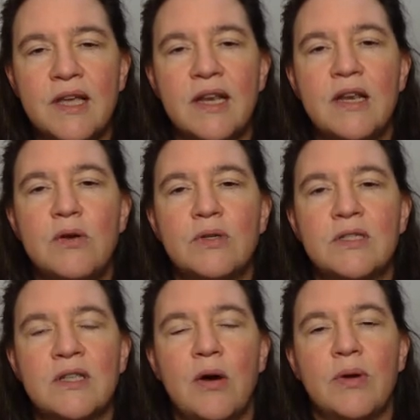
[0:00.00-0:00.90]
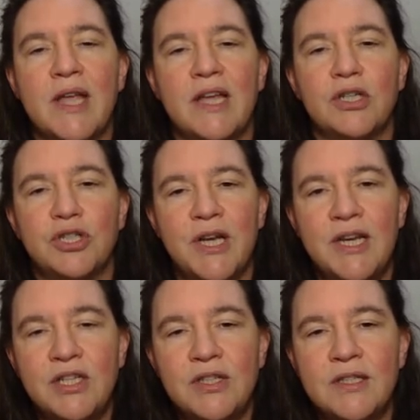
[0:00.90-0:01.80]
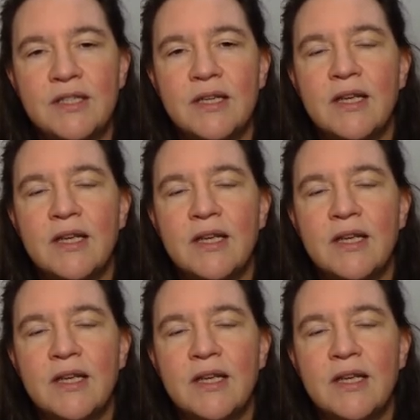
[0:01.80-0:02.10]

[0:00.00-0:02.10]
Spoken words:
and noticed how he can change this